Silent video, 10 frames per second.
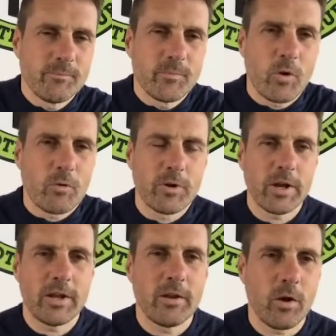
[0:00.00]
Not
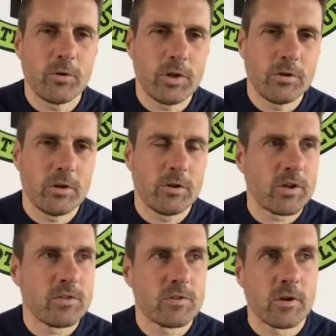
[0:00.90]
really. No, you're
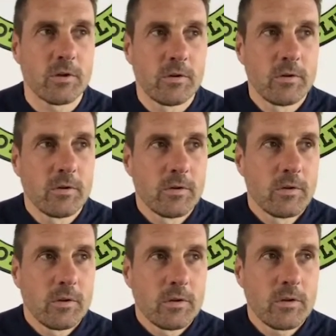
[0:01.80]
looking to,
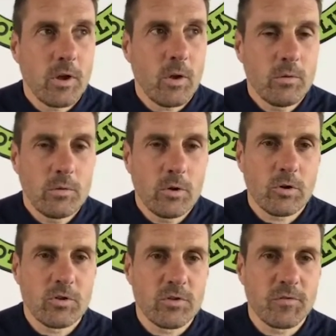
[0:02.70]
you're
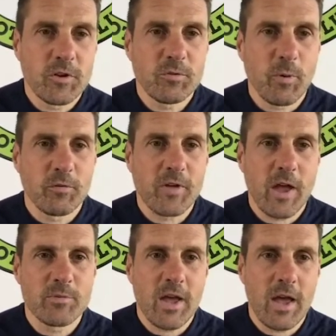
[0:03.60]
looking to finish both
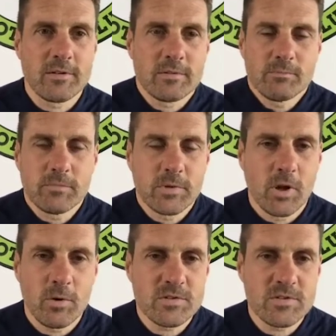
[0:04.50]
games ahead.
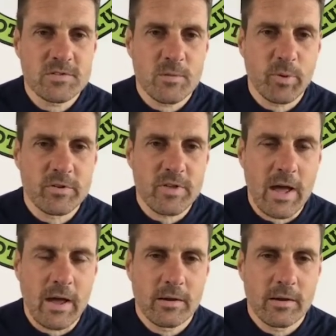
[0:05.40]
It's as simple as that.